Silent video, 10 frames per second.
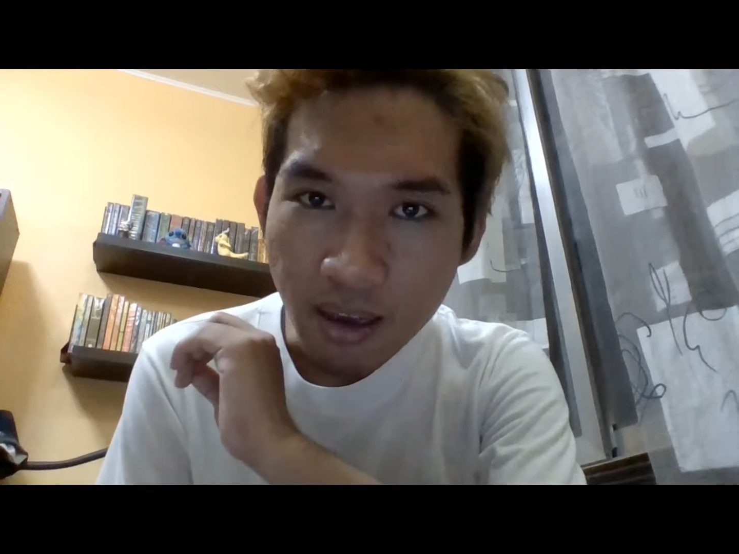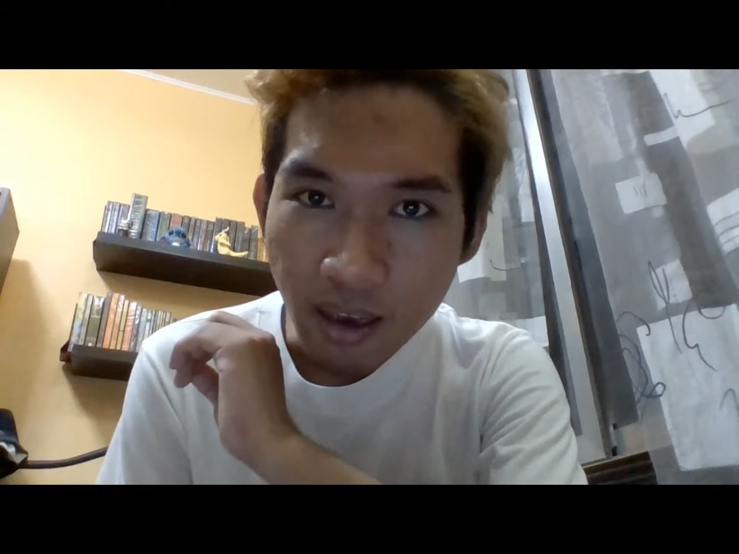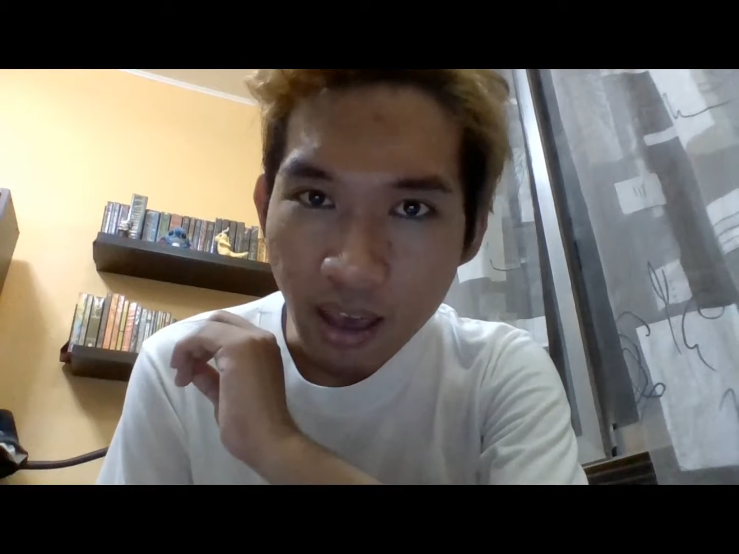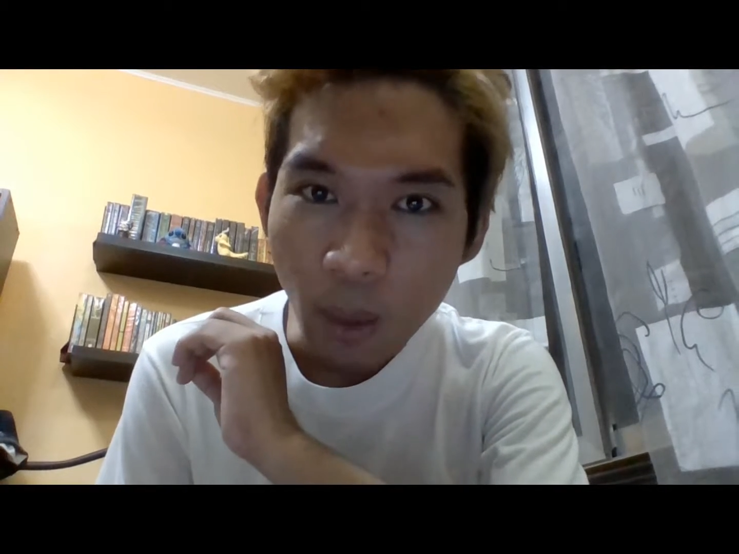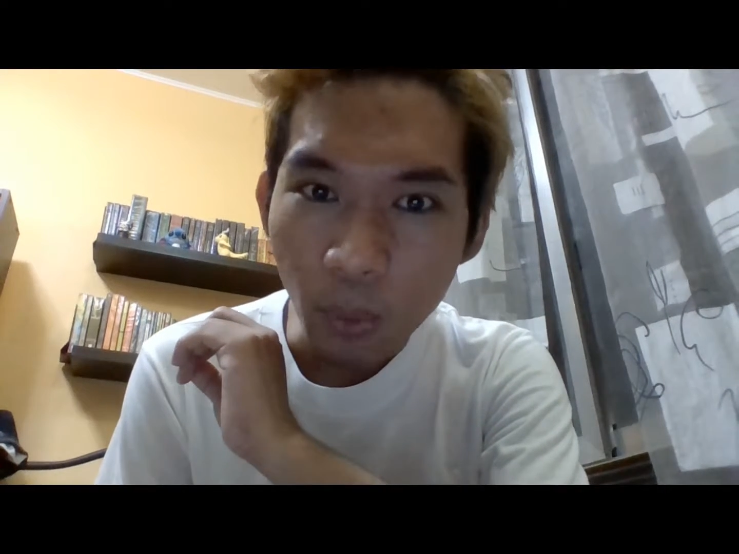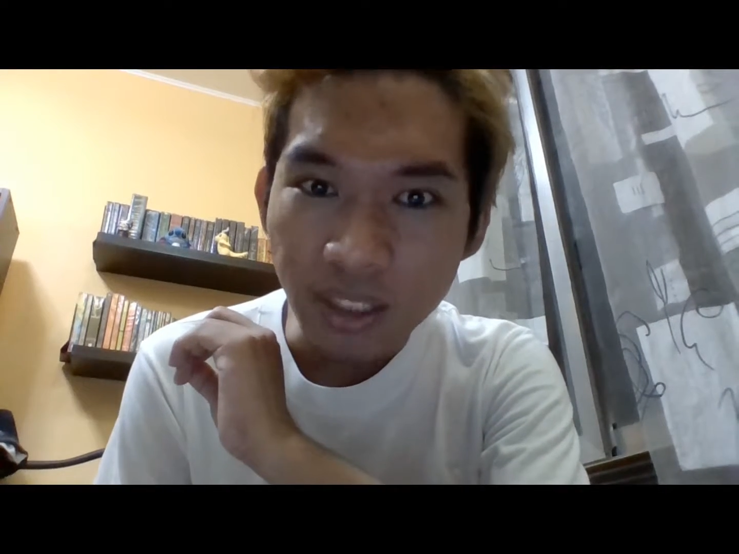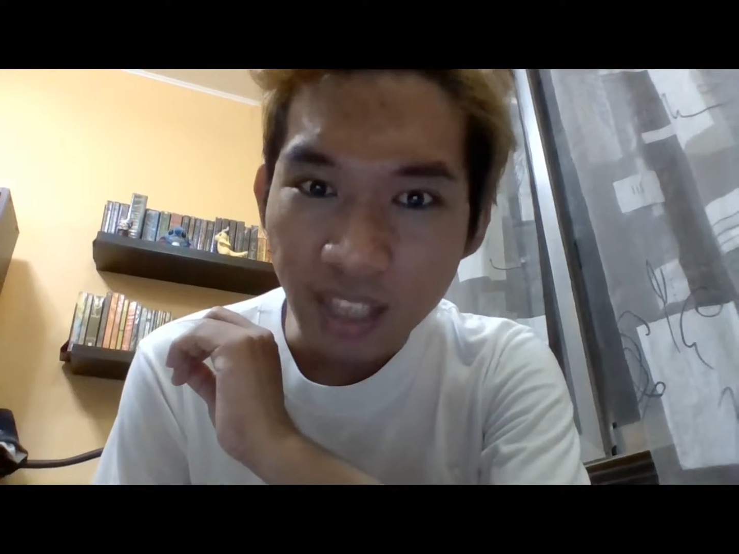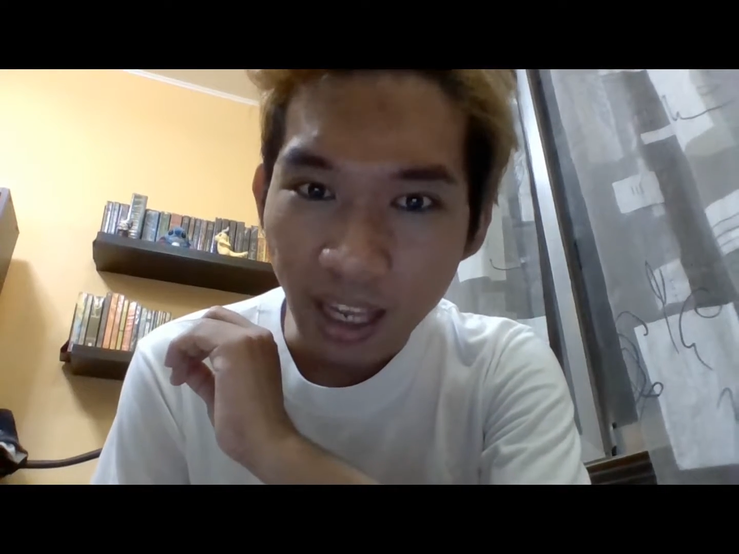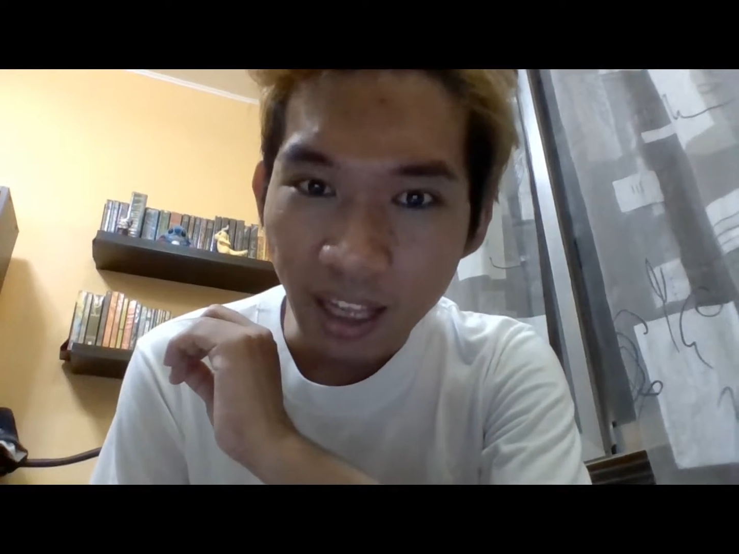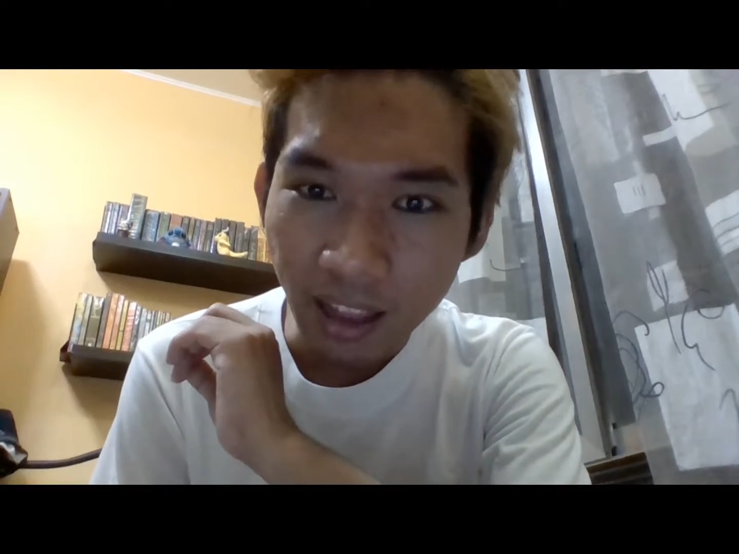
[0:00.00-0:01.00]
it will
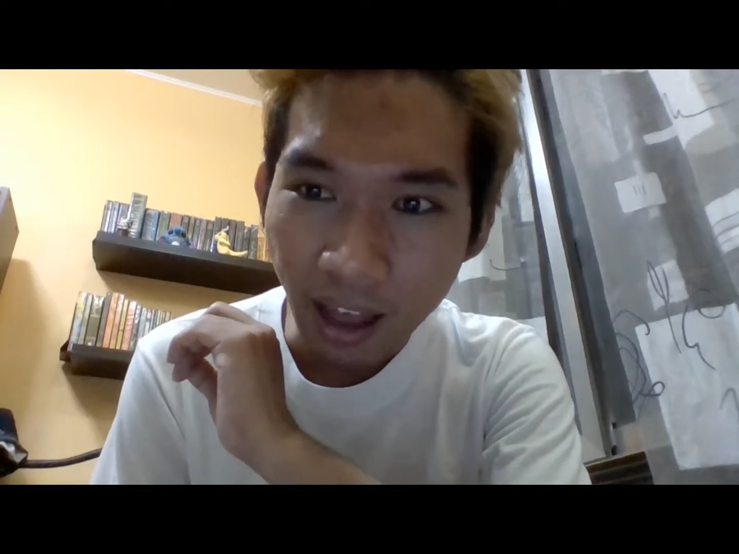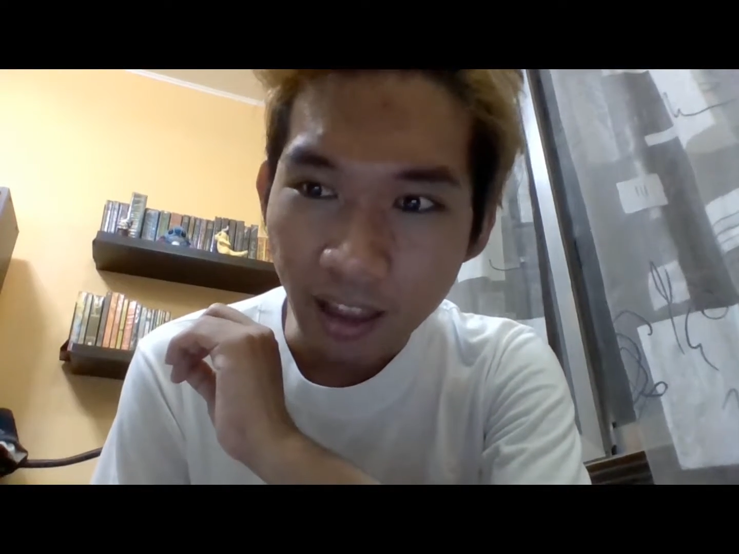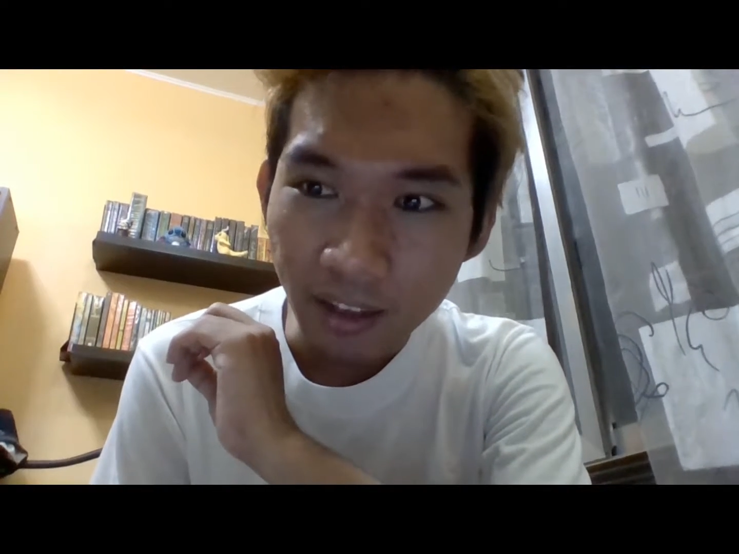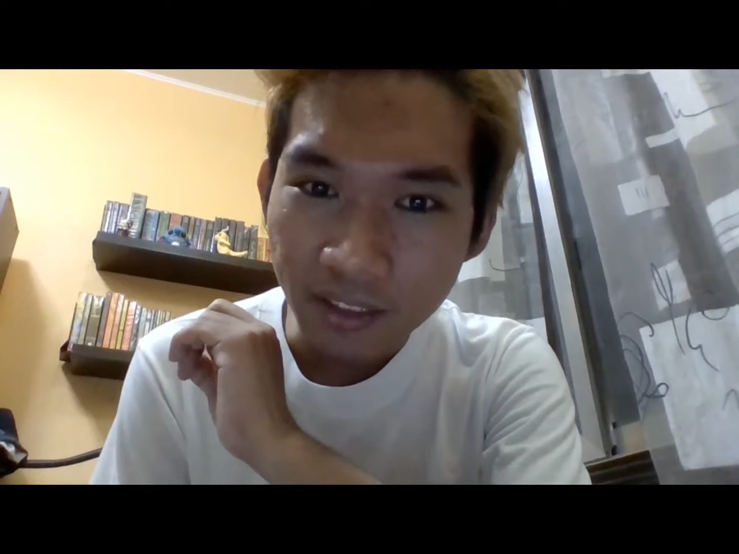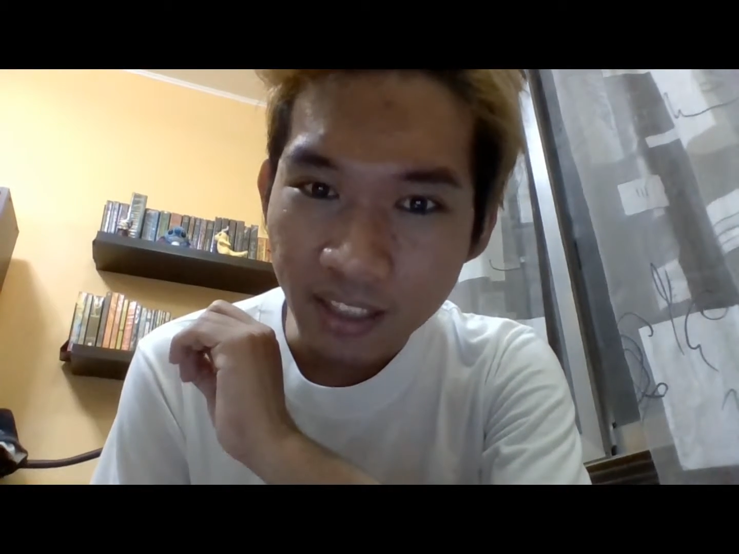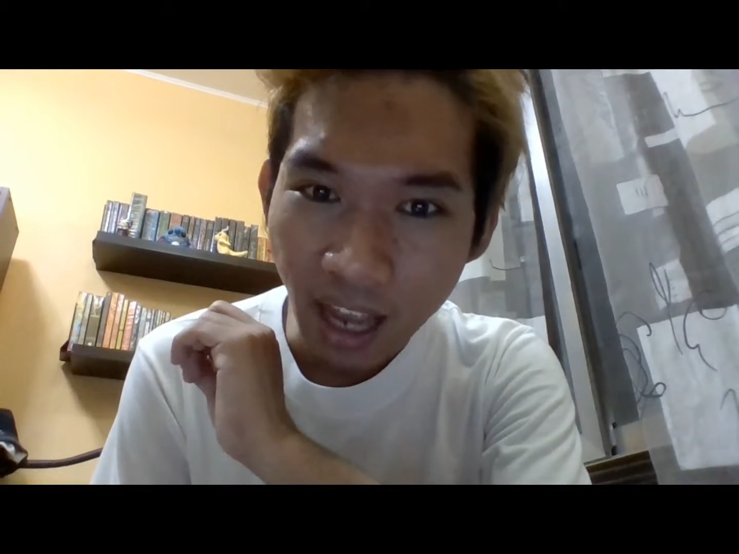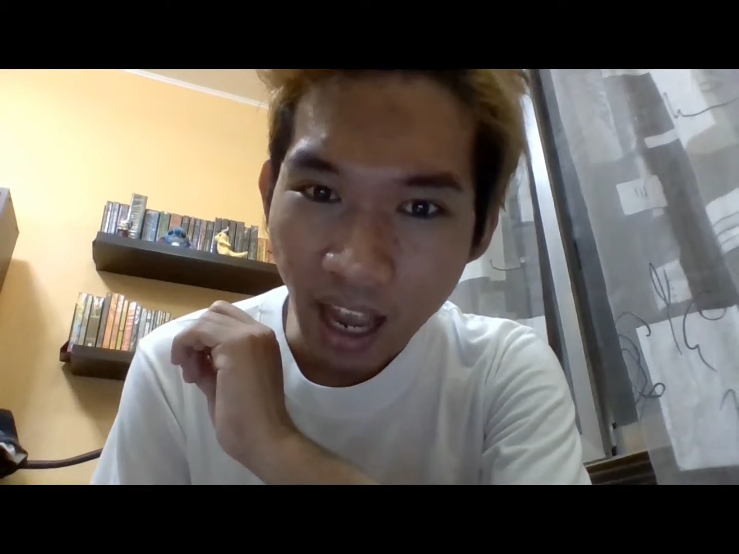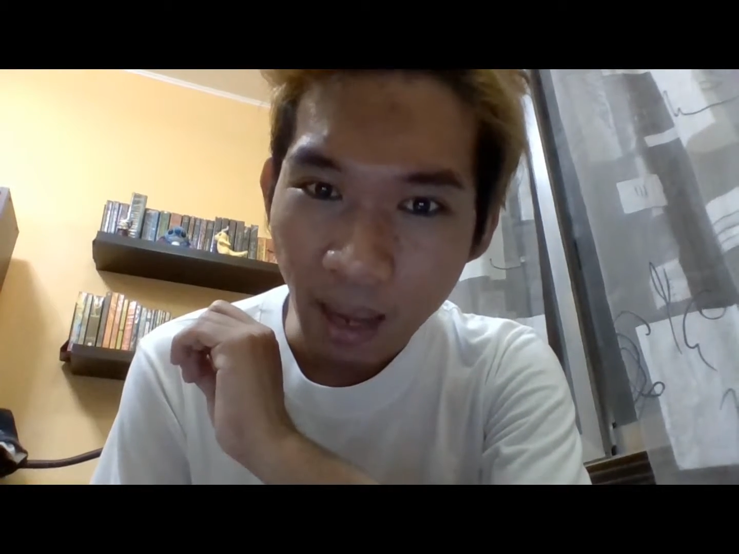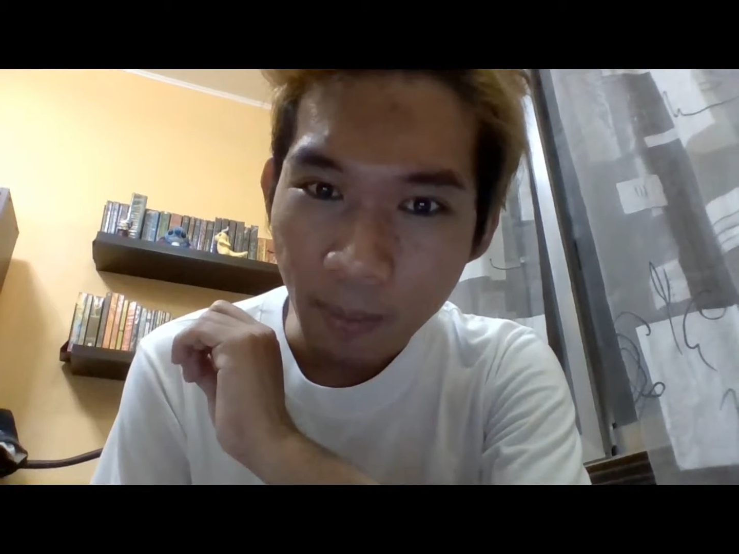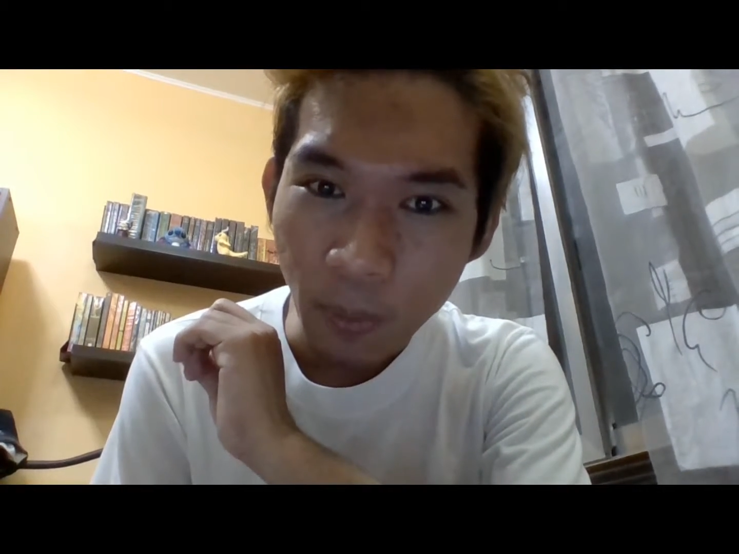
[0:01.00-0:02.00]
take a lot of time,